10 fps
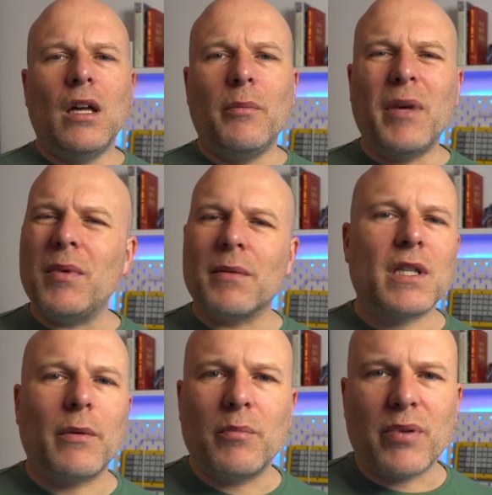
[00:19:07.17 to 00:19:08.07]
Maybe I'm
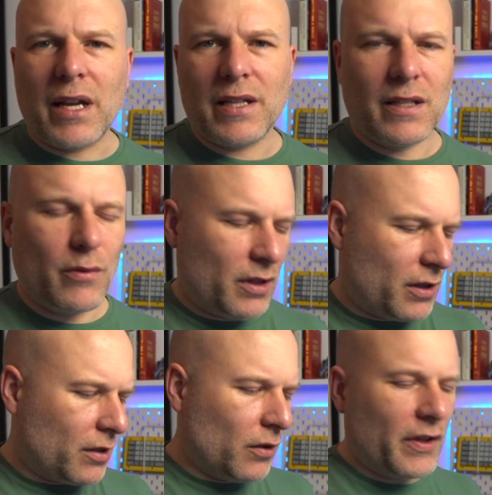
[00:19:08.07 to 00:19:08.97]
so impressed with the
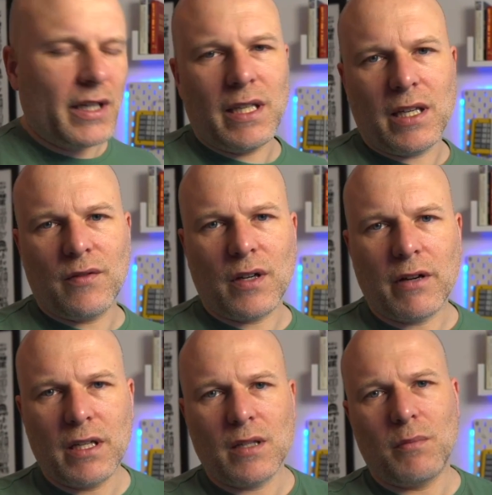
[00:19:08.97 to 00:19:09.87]
Glove80
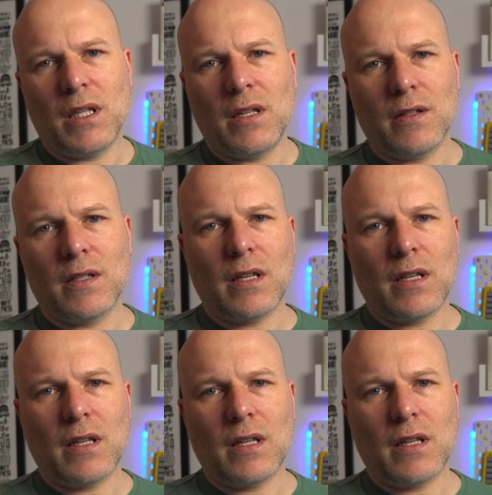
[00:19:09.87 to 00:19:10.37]
configurator because